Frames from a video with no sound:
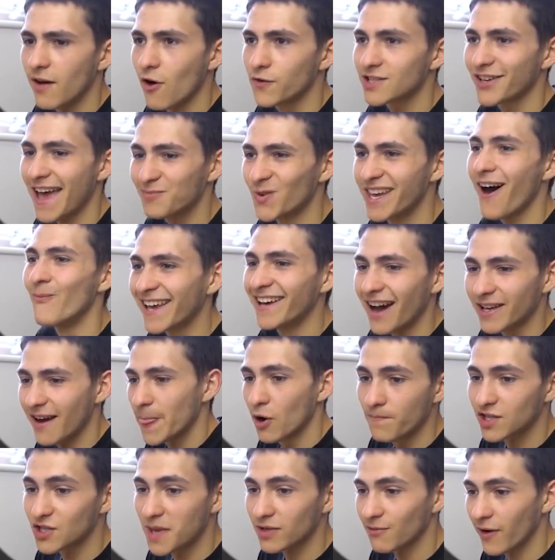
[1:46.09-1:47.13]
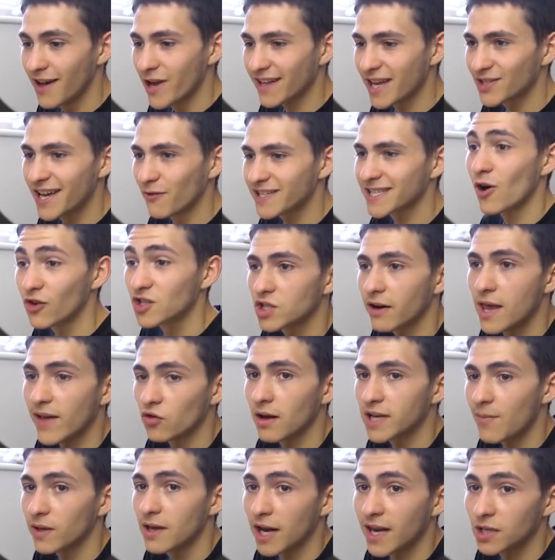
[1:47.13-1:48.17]
then how to actually do some color
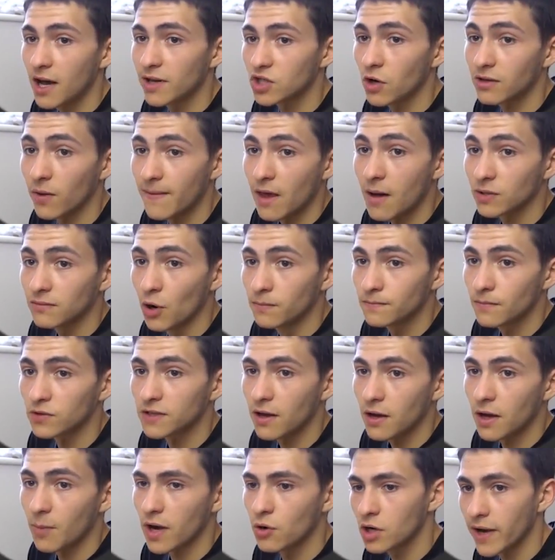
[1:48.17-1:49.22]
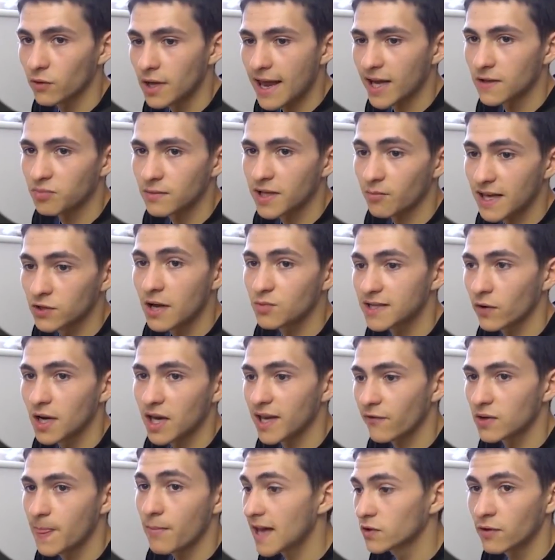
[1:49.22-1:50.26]
correction, and then finally how to actually
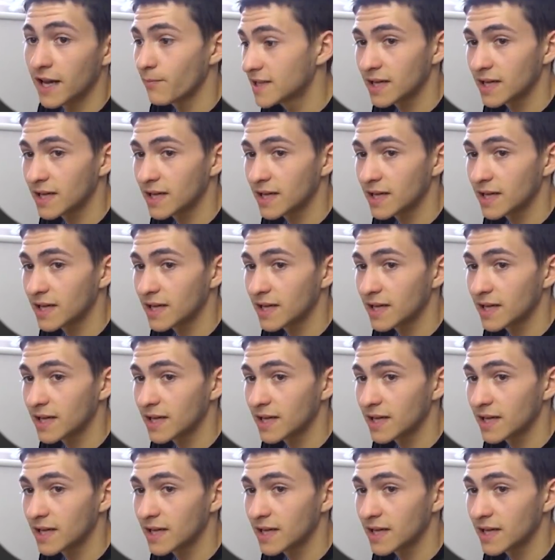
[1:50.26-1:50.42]
export.